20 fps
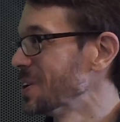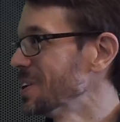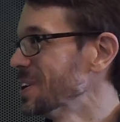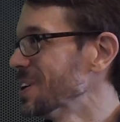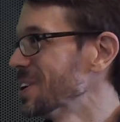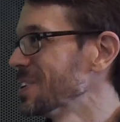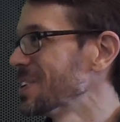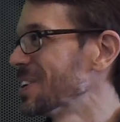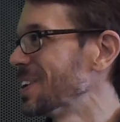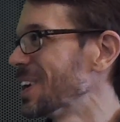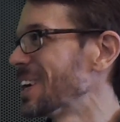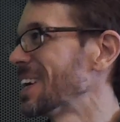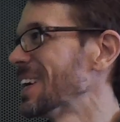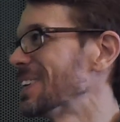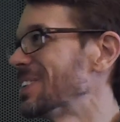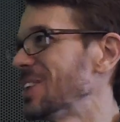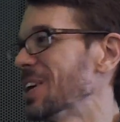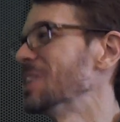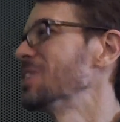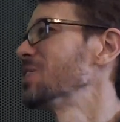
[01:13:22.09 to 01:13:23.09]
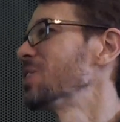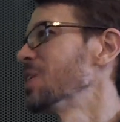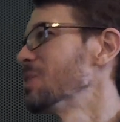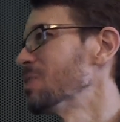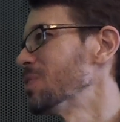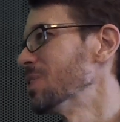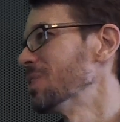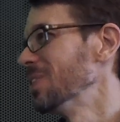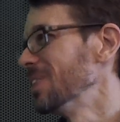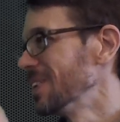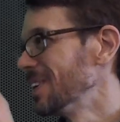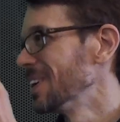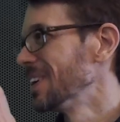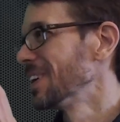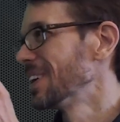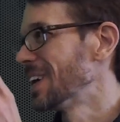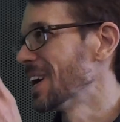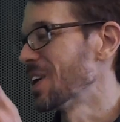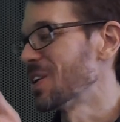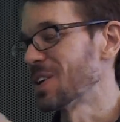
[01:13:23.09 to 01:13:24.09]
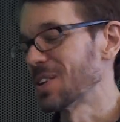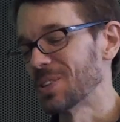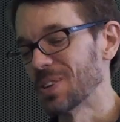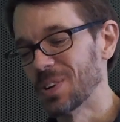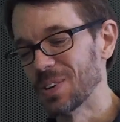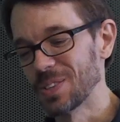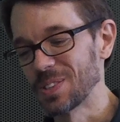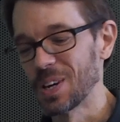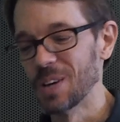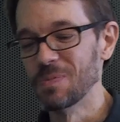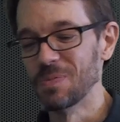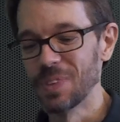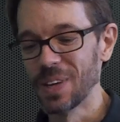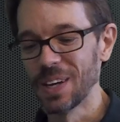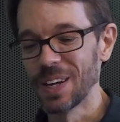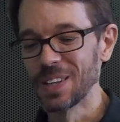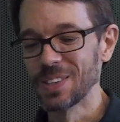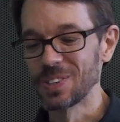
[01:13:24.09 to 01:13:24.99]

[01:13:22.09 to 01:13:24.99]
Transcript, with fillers: You know, they're like a 10th level character or something.